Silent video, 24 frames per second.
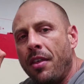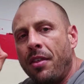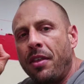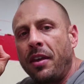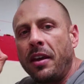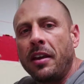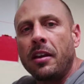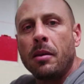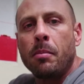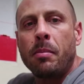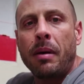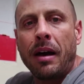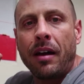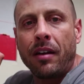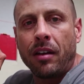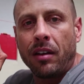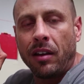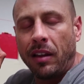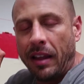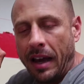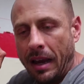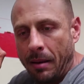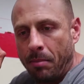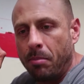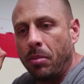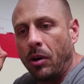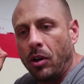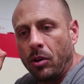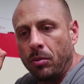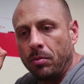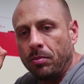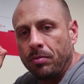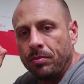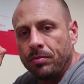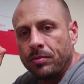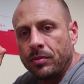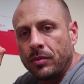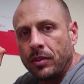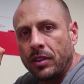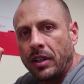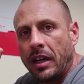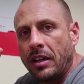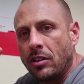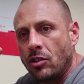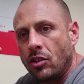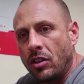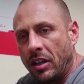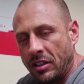Think about a light bulb.
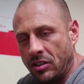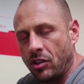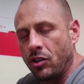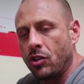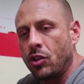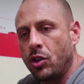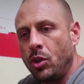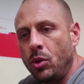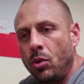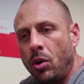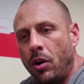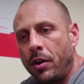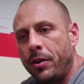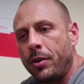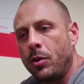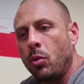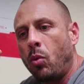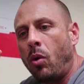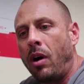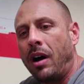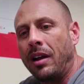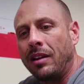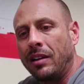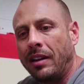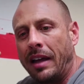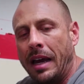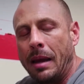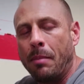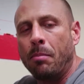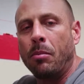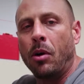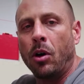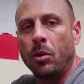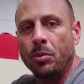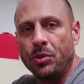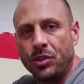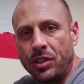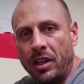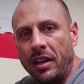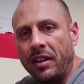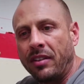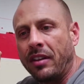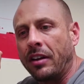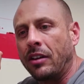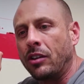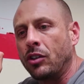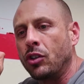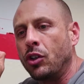Okay, that's a 200 watt light bulb
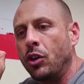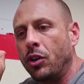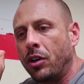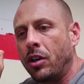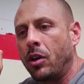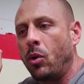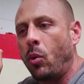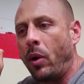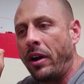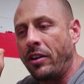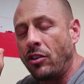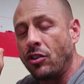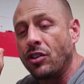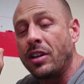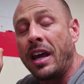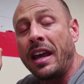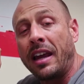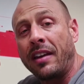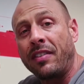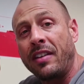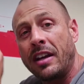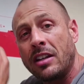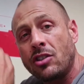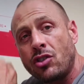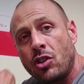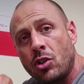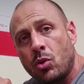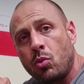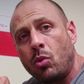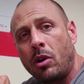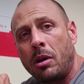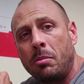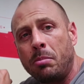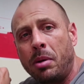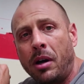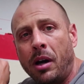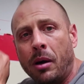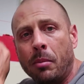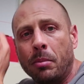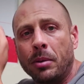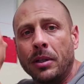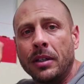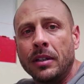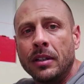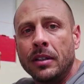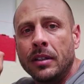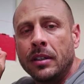sitting there and cooking away in your tank, and that's just one pump.